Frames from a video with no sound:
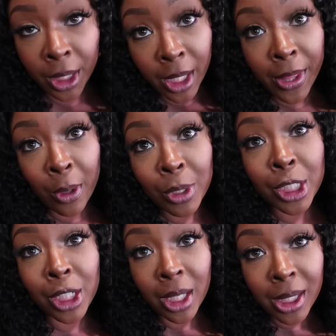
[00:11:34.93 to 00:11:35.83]
Yeah, that was
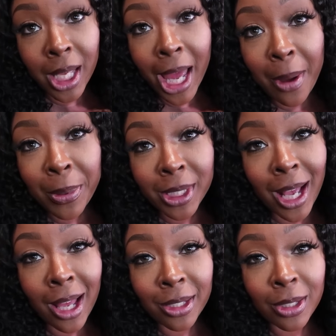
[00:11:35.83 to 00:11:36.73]
just the
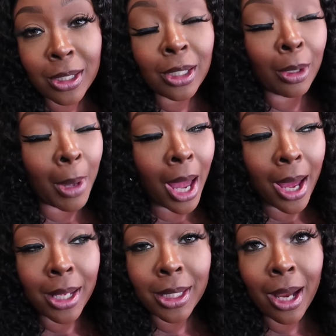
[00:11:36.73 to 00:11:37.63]
appetizers. Look, my
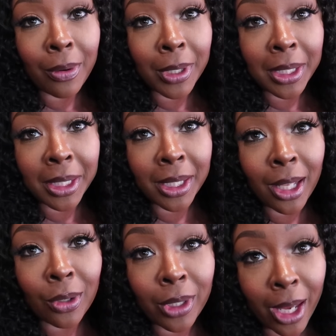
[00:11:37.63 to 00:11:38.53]
eyes are already getting
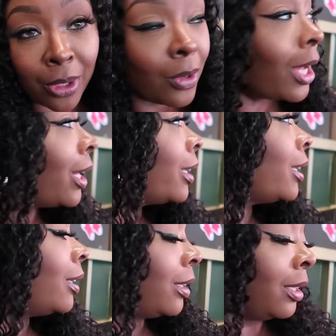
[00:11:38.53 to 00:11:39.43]
low. Y'all know how I
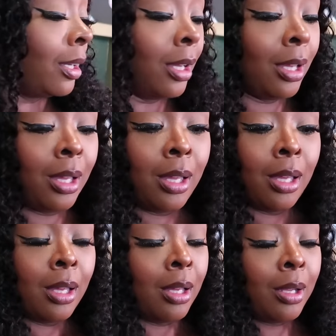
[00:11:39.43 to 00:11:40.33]

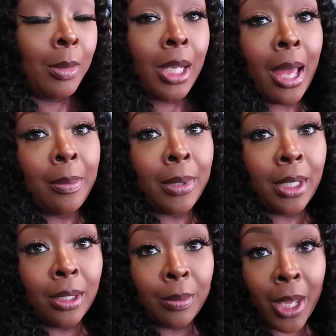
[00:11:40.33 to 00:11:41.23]
get. Let me light me
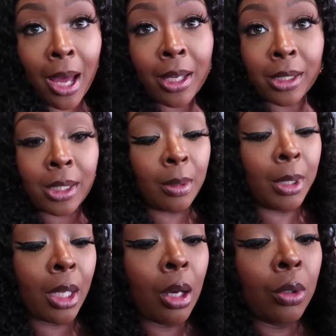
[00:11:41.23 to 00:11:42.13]
up. Y'all can see me
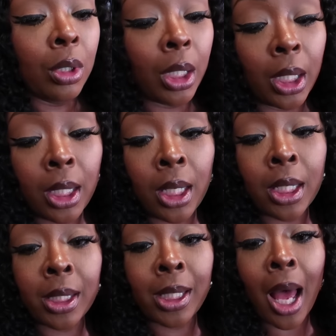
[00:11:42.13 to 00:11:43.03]
though. It is
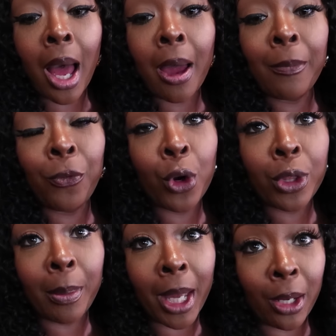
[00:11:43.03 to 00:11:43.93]
time for the
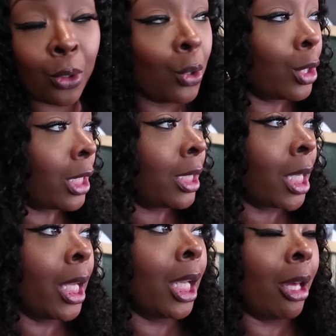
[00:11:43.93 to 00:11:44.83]
main course. He
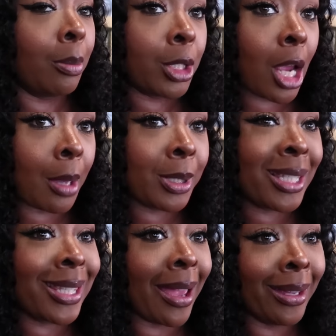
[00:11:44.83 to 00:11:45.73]
said lamb chop,
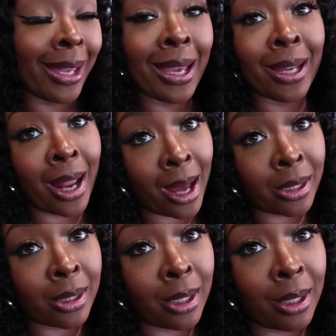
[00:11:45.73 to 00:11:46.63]
steak, and
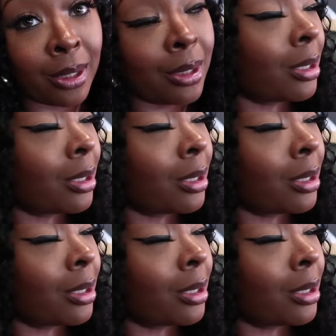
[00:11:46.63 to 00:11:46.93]
oxtail.